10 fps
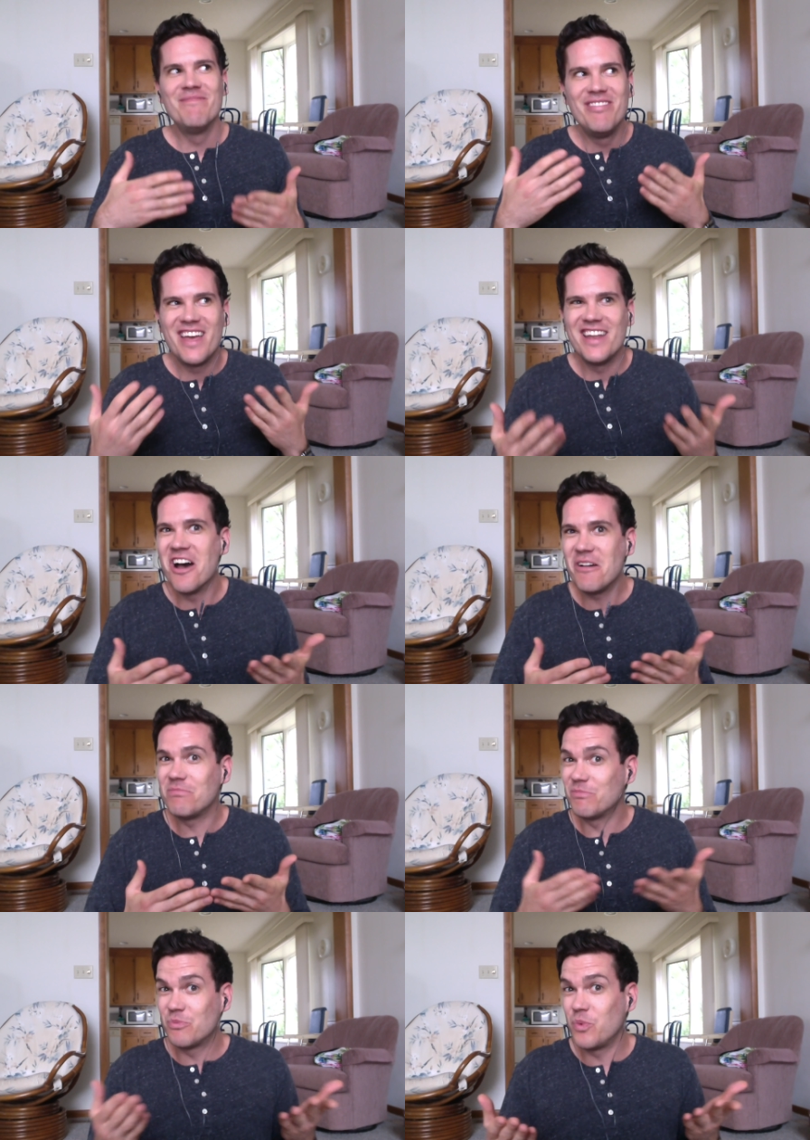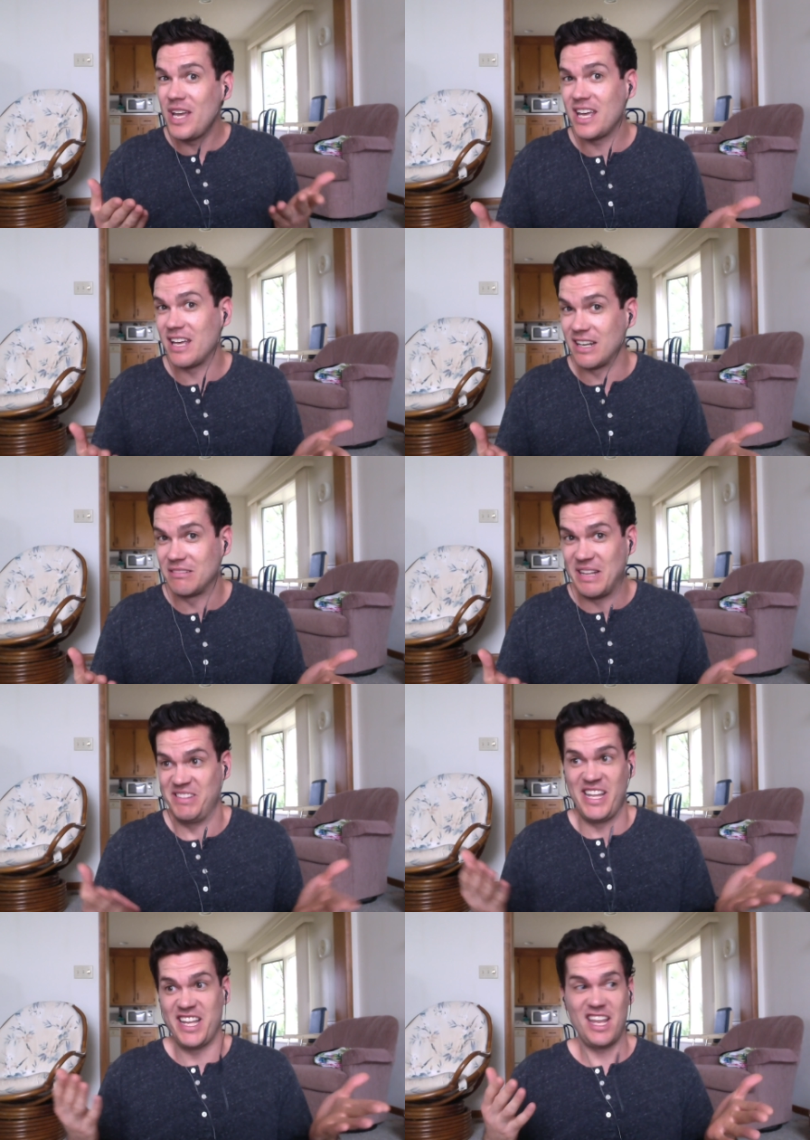they're not weird.
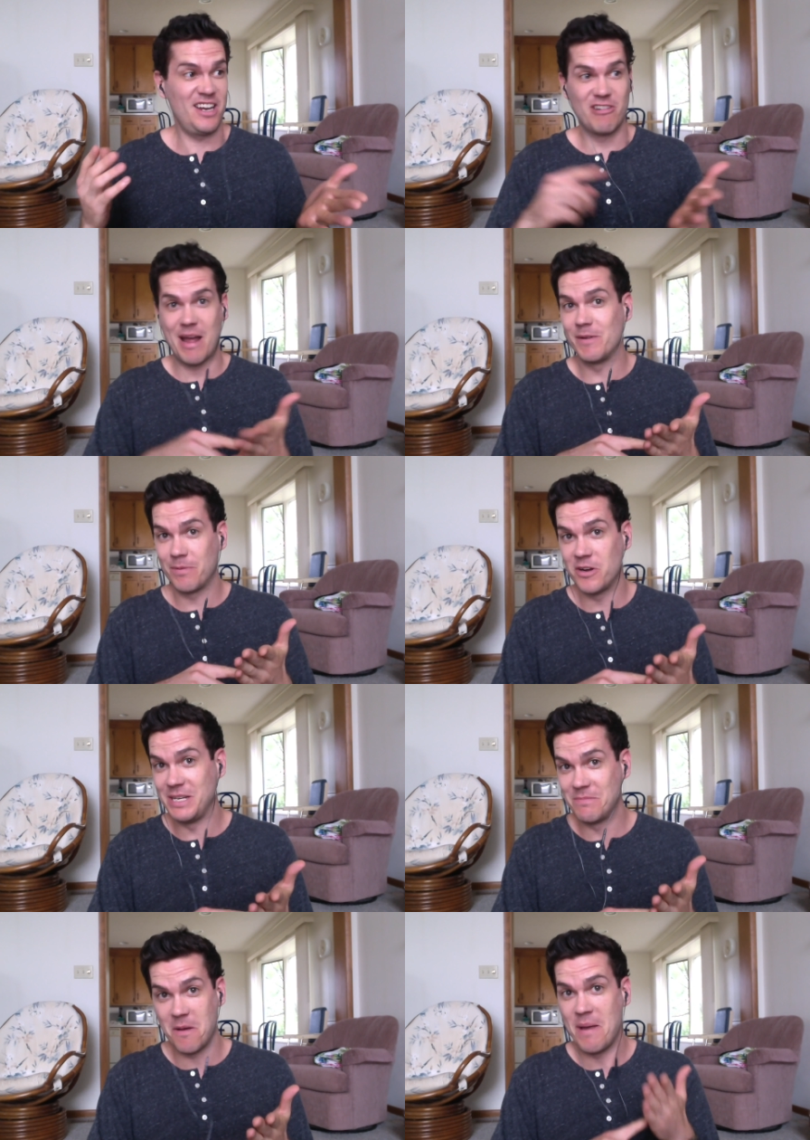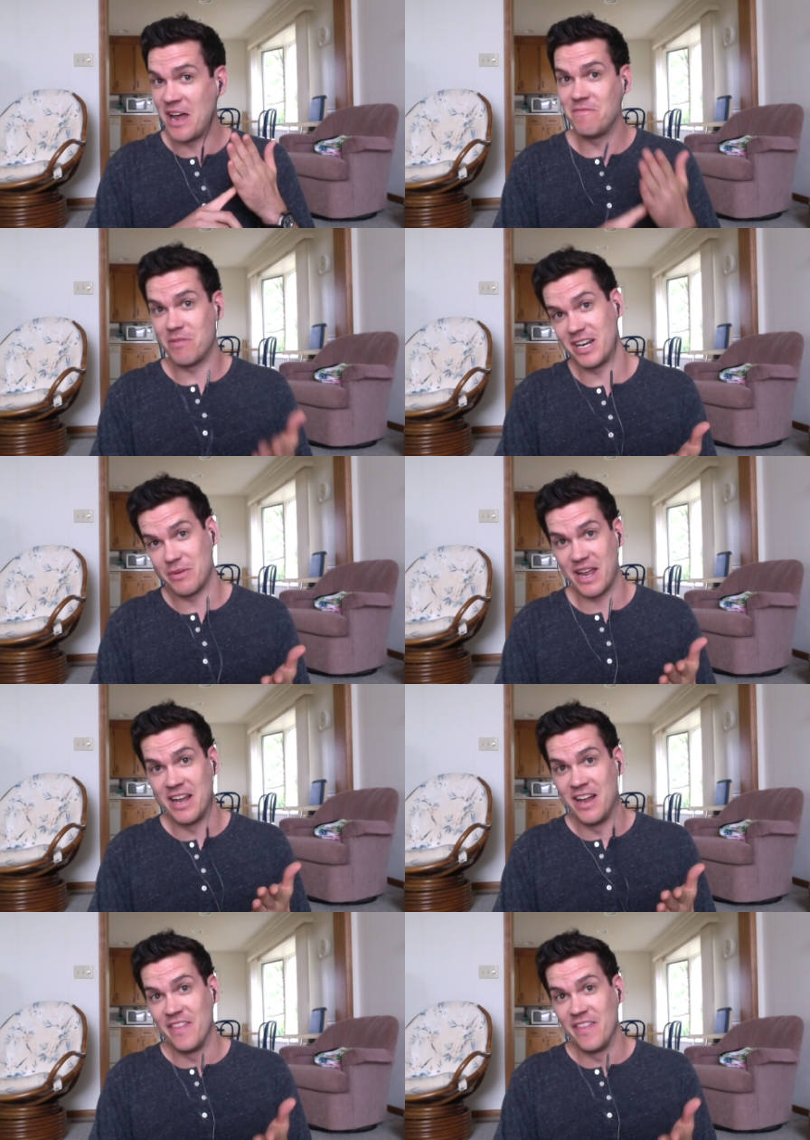Like they get a gram of protein per pound of body weight,